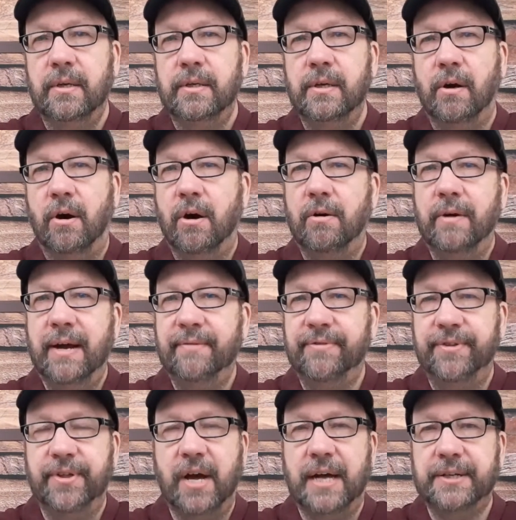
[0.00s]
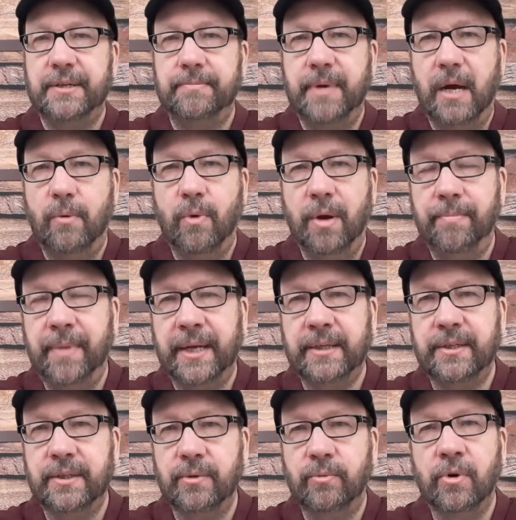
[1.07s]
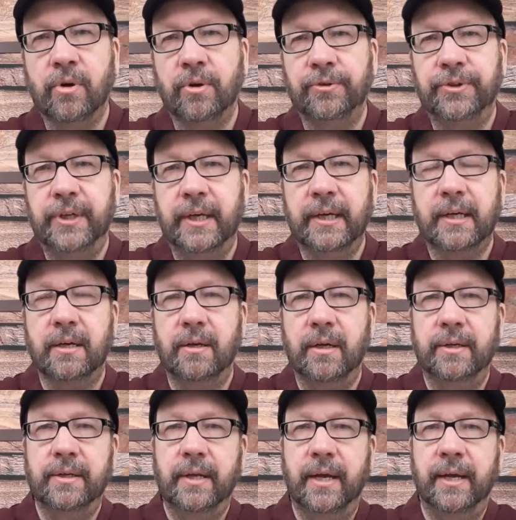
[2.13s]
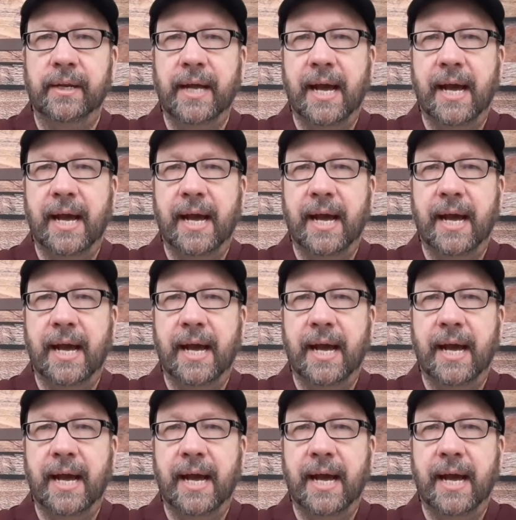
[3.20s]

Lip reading: You all have thoughts about what makes the world tick and